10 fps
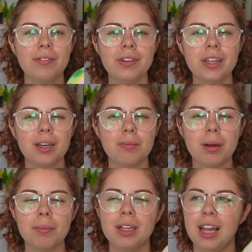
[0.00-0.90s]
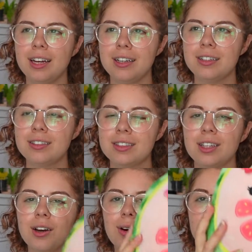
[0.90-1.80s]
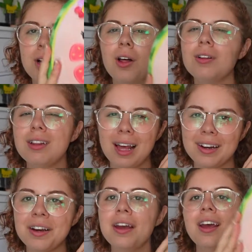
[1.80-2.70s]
feel like it might be Lena. So I'm gonna call her Lena.